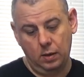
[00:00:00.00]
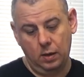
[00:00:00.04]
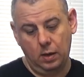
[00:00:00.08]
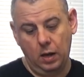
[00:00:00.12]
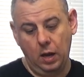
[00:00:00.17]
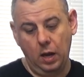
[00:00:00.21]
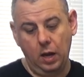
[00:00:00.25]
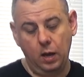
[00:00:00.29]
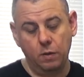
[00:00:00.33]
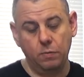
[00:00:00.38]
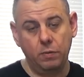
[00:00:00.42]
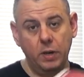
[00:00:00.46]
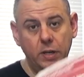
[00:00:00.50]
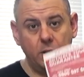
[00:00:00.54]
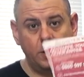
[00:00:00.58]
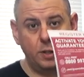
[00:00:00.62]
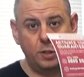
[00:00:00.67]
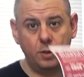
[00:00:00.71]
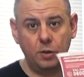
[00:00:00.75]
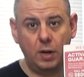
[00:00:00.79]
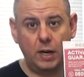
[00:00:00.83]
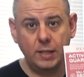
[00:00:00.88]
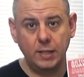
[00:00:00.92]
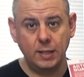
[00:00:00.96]
Uh,
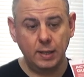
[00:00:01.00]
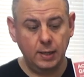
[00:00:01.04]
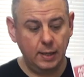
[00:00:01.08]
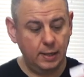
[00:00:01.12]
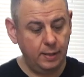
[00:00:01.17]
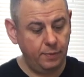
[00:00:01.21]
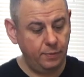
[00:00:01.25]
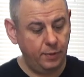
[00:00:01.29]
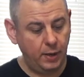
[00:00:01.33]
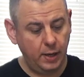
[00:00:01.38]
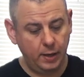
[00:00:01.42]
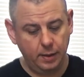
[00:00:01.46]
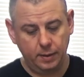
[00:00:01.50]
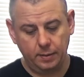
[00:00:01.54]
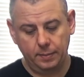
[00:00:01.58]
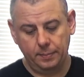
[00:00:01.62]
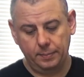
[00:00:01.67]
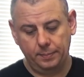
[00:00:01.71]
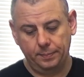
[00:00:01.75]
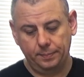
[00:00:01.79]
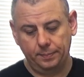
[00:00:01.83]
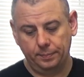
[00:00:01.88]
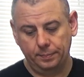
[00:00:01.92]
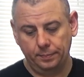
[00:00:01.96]
registration leaflet
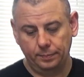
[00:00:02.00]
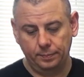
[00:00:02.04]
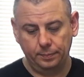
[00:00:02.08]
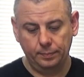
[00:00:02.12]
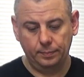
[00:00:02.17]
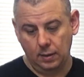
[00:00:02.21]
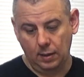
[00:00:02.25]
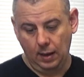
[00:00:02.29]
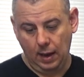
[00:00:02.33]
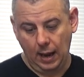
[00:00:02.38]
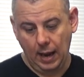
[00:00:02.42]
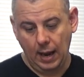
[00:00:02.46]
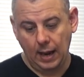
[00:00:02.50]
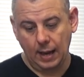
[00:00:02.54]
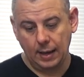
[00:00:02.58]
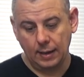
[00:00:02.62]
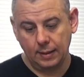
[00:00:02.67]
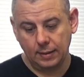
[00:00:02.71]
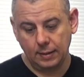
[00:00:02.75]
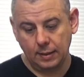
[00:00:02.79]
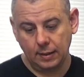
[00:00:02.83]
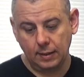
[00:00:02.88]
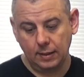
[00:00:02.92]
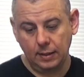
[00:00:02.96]

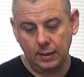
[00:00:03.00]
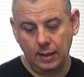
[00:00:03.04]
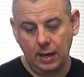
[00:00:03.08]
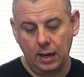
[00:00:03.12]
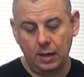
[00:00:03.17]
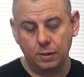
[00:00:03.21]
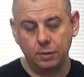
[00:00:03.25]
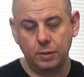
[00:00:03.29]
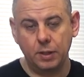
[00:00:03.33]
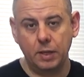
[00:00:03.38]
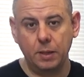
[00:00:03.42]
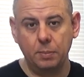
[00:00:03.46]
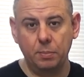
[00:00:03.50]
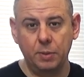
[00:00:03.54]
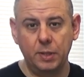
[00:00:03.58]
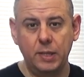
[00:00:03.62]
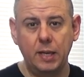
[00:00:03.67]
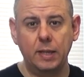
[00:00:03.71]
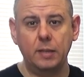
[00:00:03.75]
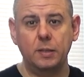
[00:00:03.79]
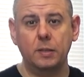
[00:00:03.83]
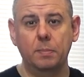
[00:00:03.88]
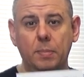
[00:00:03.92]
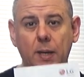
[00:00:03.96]
and the LG
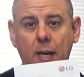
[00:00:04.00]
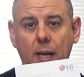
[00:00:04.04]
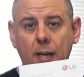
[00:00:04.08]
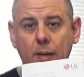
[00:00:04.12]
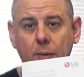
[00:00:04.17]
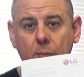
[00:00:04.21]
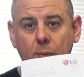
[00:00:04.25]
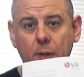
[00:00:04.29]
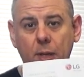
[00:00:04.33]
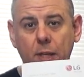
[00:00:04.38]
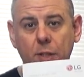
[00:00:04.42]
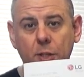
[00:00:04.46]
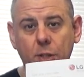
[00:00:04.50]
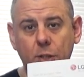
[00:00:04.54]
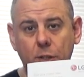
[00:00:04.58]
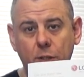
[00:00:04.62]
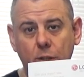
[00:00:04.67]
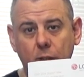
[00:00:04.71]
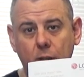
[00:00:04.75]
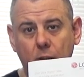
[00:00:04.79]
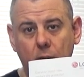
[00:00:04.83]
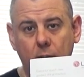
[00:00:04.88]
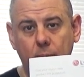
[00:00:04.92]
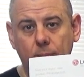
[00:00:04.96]
protection plan
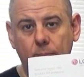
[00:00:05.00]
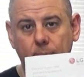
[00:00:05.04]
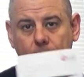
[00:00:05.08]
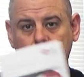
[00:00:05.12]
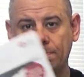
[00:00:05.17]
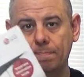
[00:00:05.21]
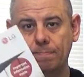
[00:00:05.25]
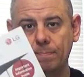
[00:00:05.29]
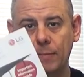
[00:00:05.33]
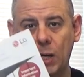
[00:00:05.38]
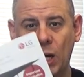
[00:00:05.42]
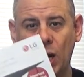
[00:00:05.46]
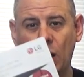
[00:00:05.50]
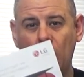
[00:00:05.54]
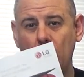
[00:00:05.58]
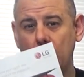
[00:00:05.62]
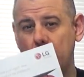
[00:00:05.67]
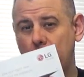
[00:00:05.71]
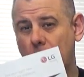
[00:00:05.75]
which I